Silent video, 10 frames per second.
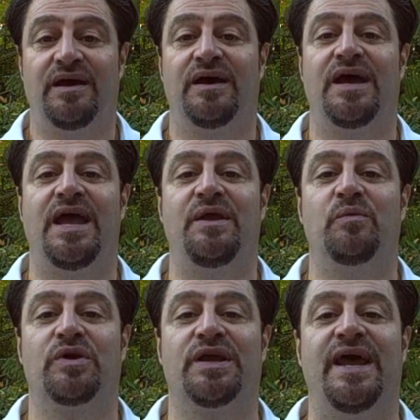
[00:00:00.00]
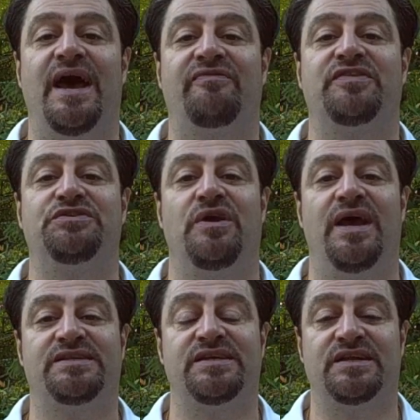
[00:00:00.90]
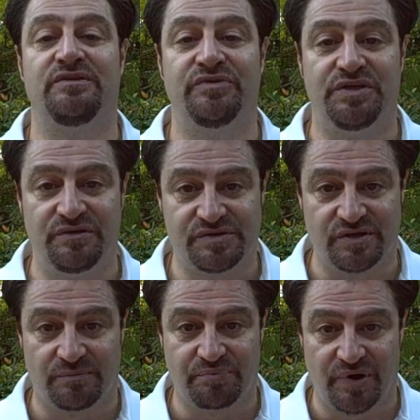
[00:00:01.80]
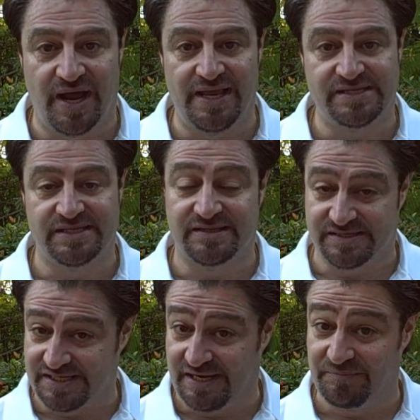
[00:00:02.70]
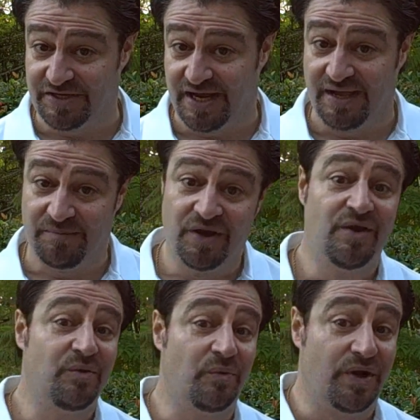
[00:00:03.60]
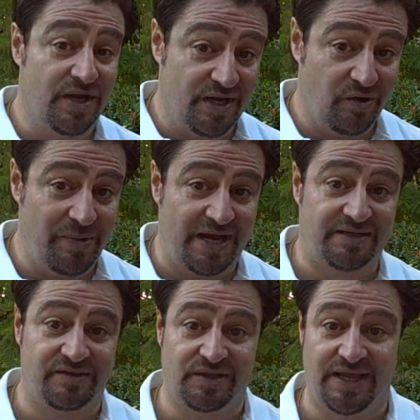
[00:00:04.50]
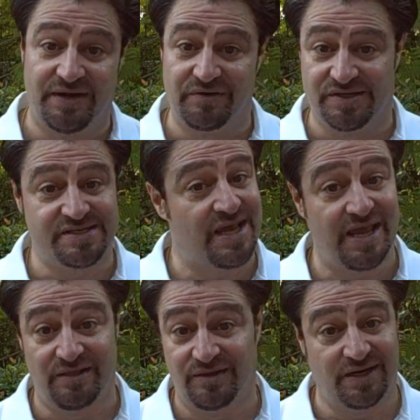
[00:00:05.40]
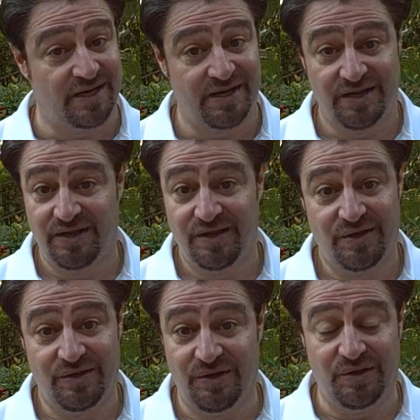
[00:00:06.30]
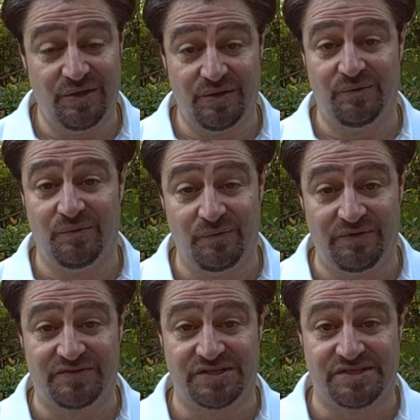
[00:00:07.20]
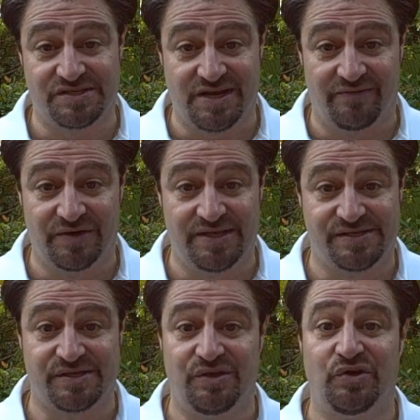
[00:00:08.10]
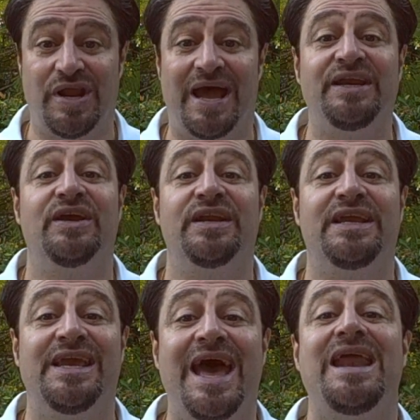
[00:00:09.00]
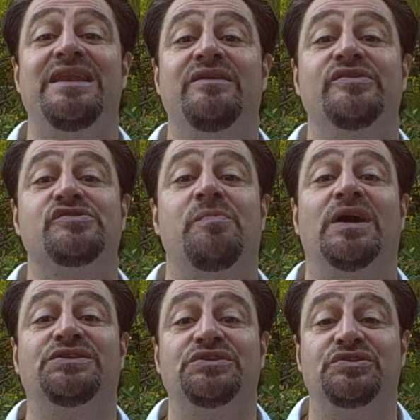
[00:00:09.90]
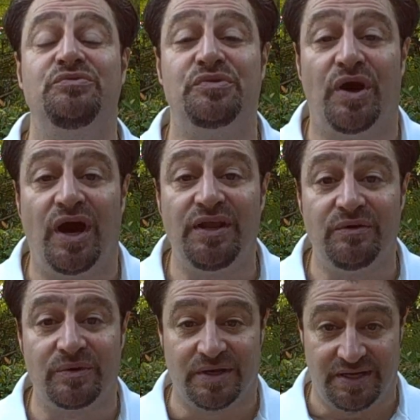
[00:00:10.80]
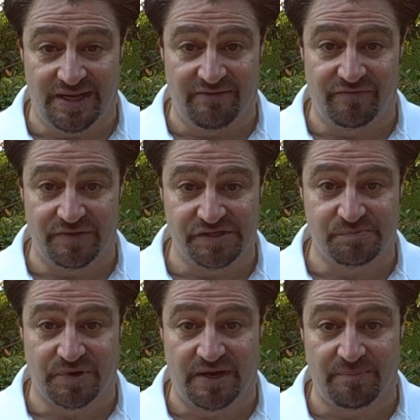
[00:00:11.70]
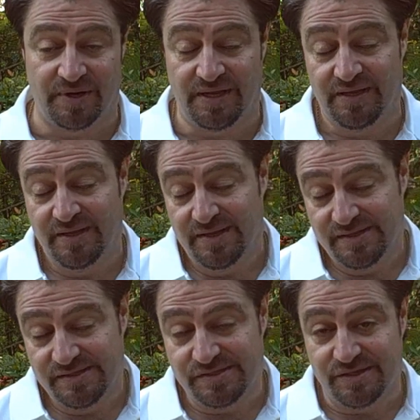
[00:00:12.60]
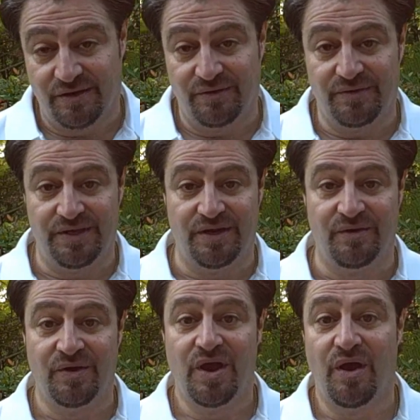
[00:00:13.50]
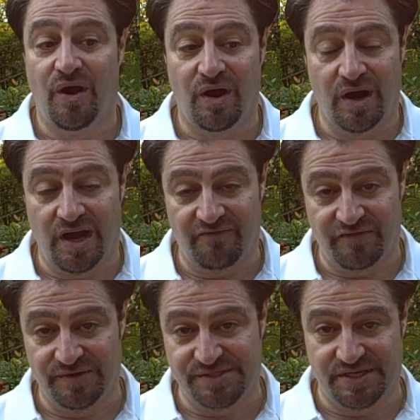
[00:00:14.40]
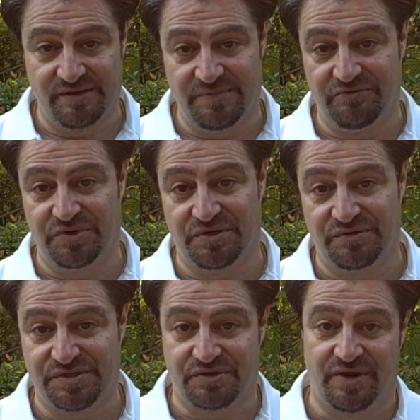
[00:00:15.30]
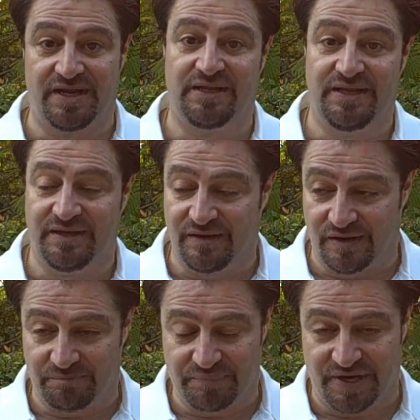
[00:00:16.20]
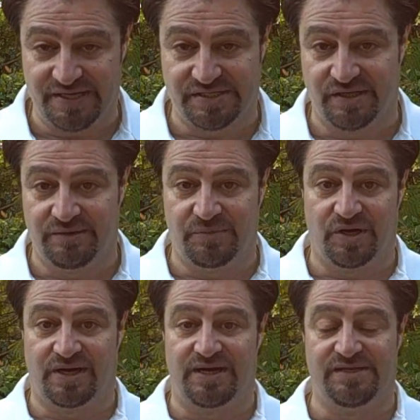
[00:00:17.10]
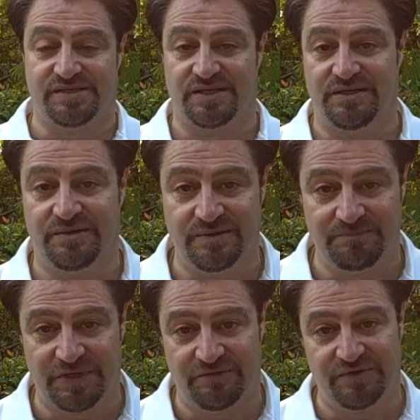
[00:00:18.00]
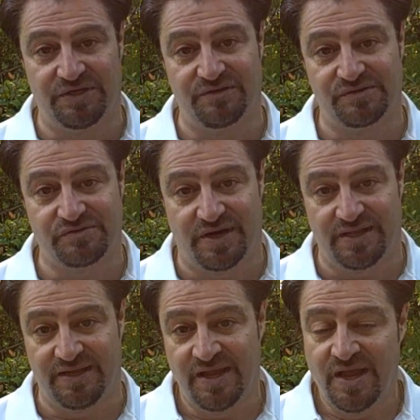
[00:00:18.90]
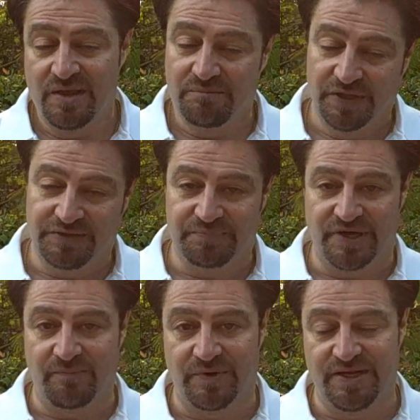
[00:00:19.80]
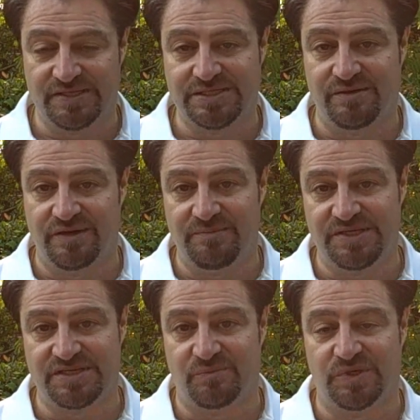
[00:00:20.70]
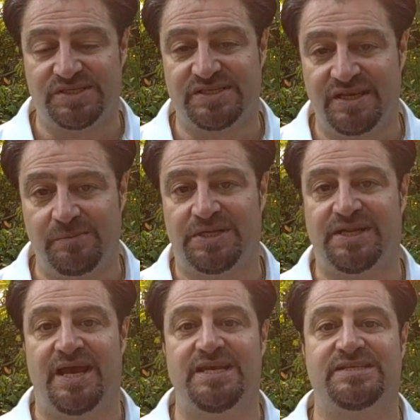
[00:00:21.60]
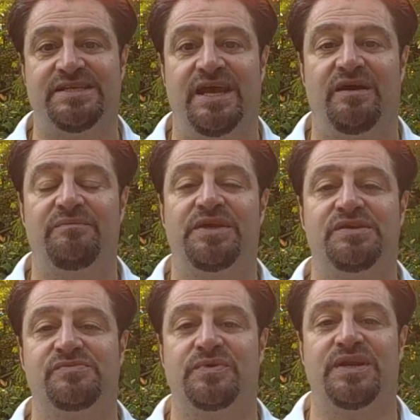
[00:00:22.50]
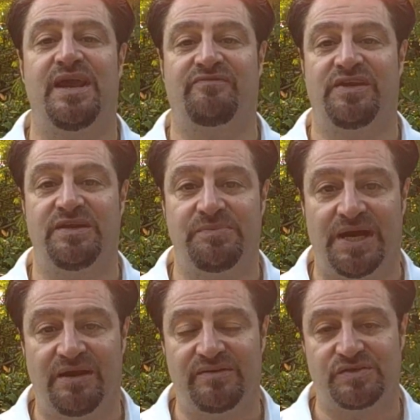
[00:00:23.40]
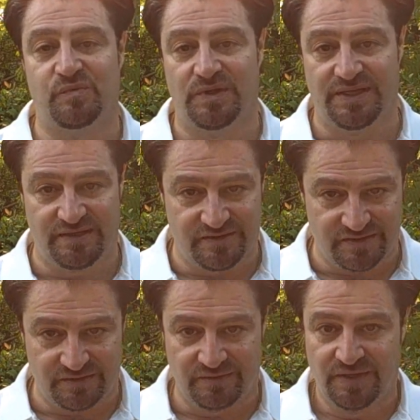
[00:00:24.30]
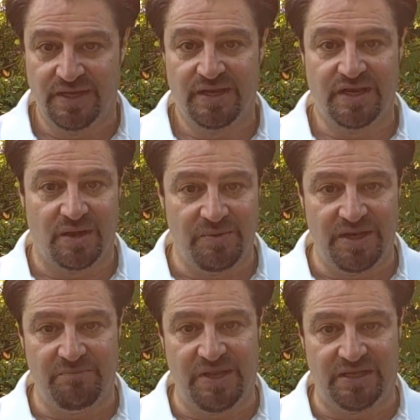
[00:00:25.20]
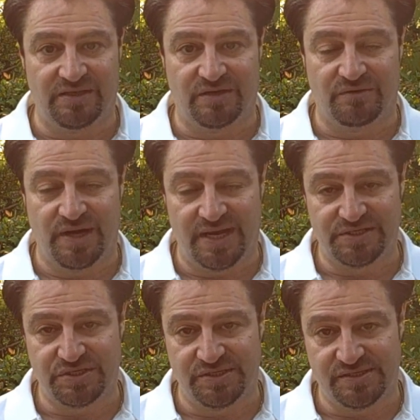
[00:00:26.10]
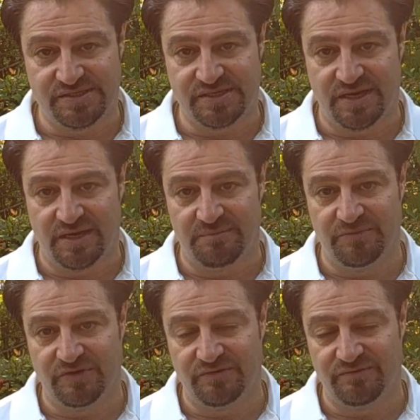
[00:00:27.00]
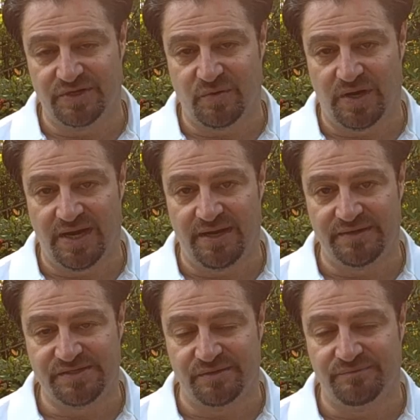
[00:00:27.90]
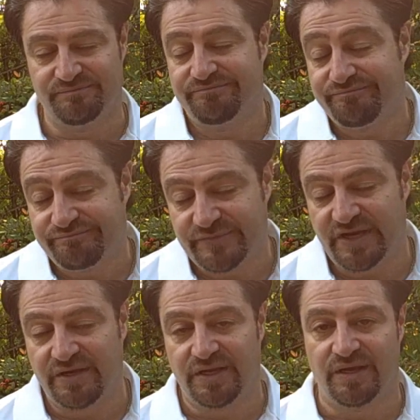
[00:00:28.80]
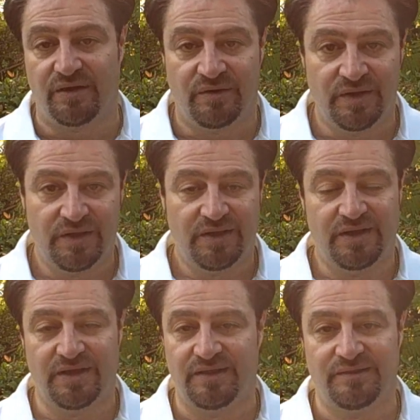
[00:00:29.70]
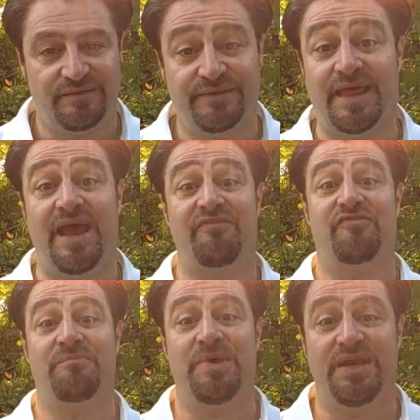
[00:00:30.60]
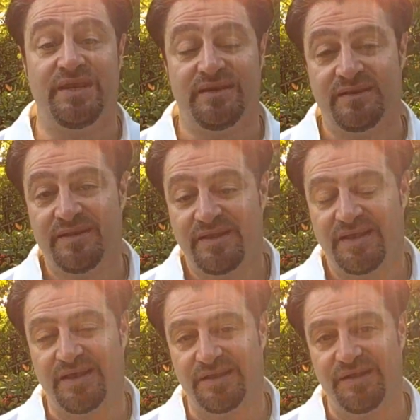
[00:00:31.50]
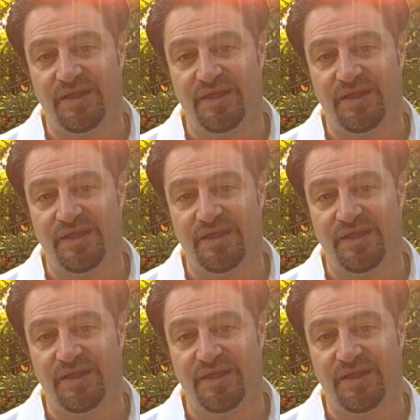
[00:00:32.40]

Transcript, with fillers: uh, and we're going to have to drastically reduce our price. At the same time, we're going to go back to the lender and say, look, we just discovered this, so you're not going to get near as much as you thought you were going to get for this property. So, you know, our offer is going to be reduced greatly, our price on the market is going to be reduced greatly, but the property is going to be somewhat stigmatized now because we're going to have to get a buyer that's willing to come in and make the corrections um, required. So there you go. Uh, laugh a minute. Uh,